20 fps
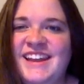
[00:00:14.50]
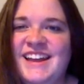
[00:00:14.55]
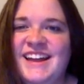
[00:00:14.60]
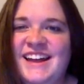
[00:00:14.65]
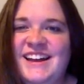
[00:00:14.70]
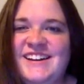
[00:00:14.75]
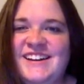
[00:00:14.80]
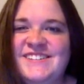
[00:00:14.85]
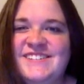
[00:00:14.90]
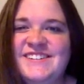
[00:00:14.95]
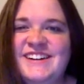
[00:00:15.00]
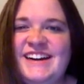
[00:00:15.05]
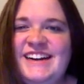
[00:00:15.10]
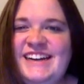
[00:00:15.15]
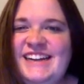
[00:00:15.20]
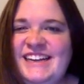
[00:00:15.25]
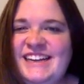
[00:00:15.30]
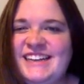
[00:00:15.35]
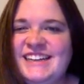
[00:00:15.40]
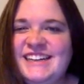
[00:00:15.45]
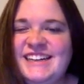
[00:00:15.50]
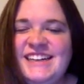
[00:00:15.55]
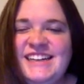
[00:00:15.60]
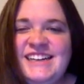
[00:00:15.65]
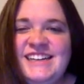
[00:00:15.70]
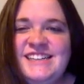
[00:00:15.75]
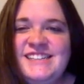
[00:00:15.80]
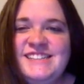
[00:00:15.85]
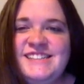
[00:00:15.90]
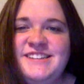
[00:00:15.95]
Alrighty,
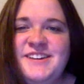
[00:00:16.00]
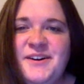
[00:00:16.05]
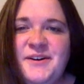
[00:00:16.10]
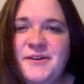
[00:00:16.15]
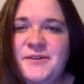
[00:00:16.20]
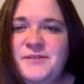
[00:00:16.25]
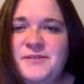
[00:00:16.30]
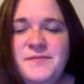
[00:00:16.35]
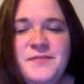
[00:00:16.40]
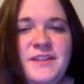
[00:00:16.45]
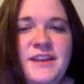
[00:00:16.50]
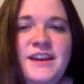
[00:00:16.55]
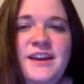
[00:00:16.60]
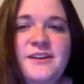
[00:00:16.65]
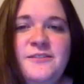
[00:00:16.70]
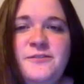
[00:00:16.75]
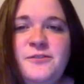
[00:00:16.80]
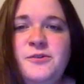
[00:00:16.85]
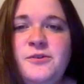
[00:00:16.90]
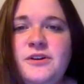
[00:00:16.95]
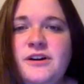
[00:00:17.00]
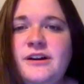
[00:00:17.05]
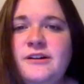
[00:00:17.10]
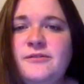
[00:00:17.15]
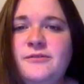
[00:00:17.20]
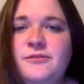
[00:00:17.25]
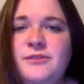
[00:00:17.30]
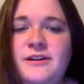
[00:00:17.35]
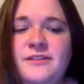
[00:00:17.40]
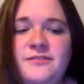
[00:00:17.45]
so for
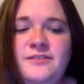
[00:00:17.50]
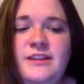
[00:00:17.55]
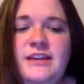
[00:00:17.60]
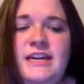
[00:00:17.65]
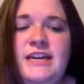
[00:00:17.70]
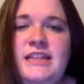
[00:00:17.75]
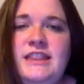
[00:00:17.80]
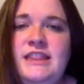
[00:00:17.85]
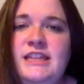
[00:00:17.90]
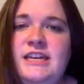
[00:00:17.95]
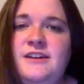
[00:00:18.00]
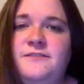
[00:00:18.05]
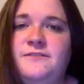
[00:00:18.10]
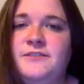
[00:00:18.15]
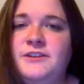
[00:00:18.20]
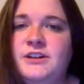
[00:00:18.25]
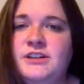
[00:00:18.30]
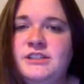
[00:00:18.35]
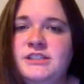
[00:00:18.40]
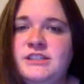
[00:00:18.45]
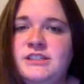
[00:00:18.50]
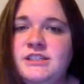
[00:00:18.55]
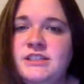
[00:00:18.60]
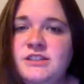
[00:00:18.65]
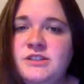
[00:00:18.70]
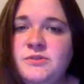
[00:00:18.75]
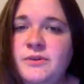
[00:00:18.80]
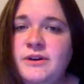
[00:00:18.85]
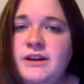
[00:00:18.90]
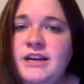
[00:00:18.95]
roughly the first
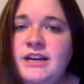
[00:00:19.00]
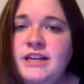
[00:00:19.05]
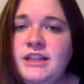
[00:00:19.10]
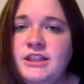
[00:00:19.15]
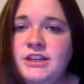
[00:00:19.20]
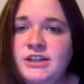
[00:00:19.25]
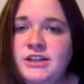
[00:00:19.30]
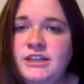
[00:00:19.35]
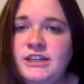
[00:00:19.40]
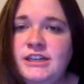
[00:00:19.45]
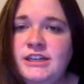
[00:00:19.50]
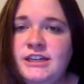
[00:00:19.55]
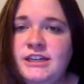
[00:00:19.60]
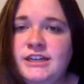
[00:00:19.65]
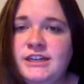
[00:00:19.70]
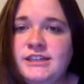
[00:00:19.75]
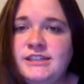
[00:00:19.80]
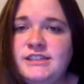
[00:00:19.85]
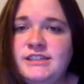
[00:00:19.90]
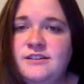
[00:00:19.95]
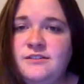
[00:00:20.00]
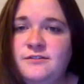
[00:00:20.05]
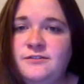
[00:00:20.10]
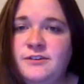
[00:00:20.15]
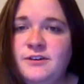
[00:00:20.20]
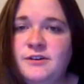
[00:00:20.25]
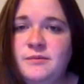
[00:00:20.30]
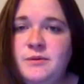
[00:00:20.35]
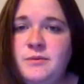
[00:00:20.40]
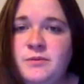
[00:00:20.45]
20 to 30 years of
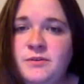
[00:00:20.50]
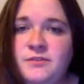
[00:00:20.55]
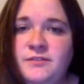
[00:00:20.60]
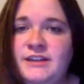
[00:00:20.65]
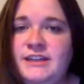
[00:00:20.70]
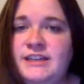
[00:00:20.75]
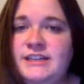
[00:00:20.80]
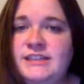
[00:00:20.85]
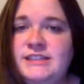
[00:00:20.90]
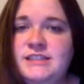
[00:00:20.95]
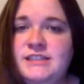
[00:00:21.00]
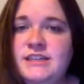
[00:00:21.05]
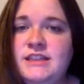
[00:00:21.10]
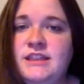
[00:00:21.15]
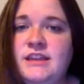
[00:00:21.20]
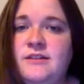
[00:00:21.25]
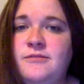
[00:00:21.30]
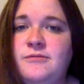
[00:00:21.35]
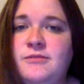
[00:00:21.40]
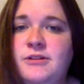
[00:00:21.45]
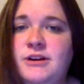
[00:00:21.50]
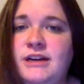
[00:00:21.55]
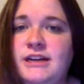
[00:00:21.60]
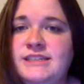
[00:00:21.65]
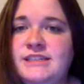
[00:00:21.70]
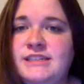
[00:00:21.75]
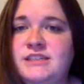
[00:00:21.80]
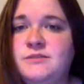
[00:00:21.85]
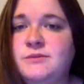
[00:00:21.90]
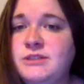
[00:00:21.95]
film and movies, they were
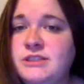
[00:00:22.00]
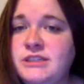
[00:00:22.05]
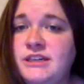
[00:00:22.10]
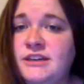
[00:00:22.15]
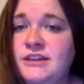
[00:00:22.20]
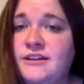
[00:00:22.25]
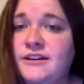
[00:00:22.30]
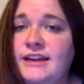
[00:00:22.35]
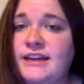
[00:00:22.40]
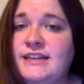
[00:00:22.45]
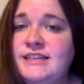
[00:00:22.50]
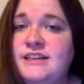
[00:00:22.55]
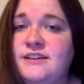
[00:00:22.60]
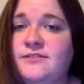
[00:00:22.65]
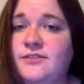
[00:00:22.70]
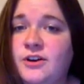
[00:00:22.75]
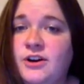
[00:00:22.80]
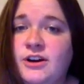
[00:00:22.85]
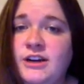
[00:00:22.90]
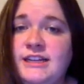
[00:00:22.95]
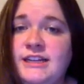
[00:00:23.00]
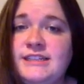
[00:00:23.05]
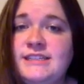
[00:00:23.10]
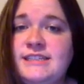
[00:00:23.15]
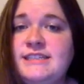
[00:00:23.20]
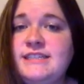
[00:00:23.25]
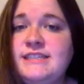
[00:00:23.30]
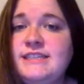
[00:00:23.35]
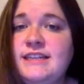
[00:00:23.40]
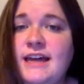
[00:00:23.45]
accessible to hearing and deaf
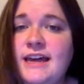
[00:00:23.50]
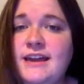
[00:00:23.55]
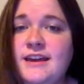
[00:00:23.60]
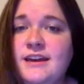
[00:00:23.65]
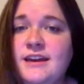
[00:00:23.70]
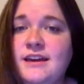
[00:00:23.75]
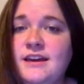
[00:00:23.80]
audiences alike.